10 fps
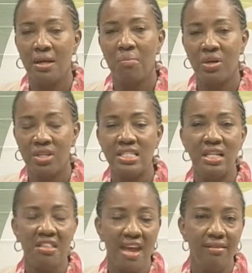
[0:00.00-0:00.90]
But until
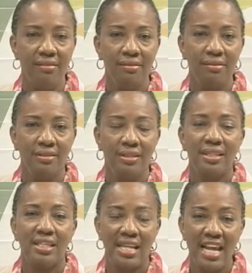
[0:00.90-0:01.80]
then,
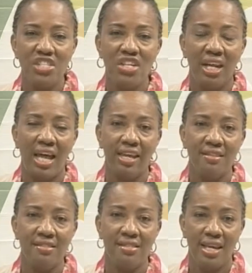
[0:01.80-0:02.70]
the National
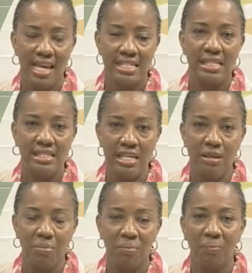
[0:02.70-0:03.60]
Alliance is the
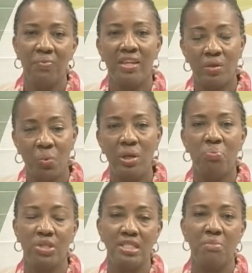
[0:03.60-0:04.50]
team that will
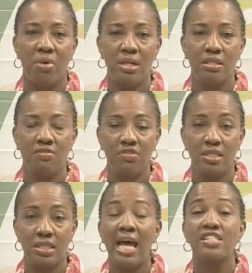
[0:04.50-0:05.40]
put St. Martin
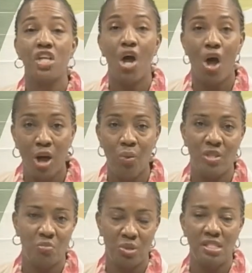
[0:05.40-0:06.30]
first, has
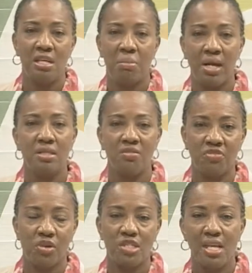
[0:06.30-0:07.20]
always put St. Martin
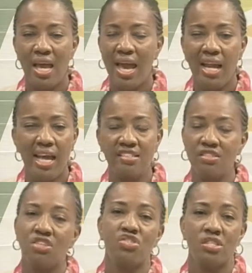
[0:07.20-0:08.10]
first. And that's
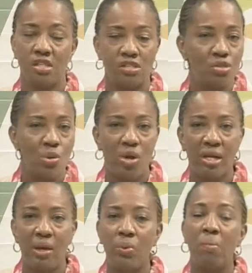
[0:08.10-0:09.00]
not just a slogan
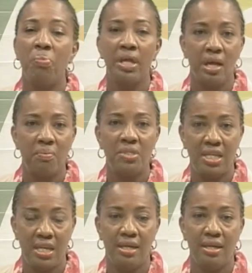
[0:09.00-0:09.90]
that we are picking up today.